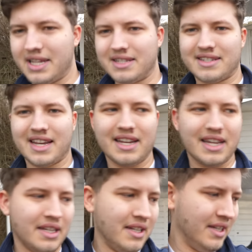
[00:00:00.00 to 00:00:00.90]

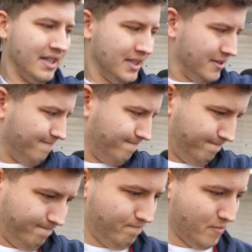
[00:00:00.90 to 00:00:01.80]
entertaining.
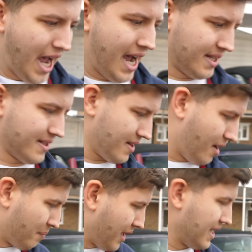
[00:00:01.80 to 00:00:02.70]
And
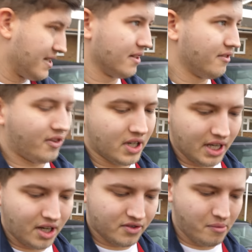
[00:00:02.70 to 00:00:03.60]
I'm pleased that
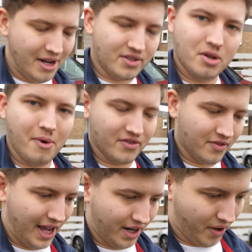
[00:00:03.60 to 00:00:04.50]
finally, after about 2 months
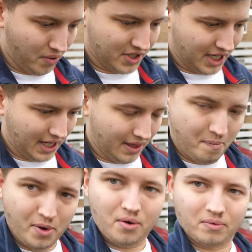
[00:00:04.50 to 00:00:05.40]
of that grille sitting in the
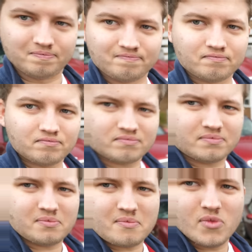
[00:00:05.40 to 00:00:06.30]
boot
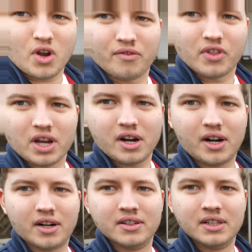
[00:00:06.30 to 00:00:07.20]
of the
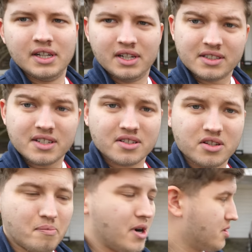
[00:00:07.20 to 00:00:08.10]
car, it does
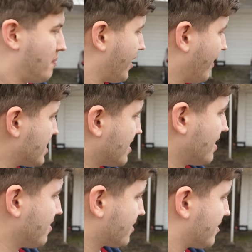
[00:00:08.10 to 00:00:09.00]
look much better actually.
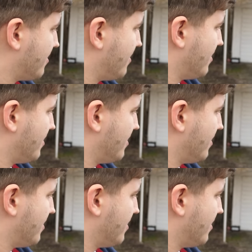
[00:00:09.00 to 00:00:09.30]
It looks,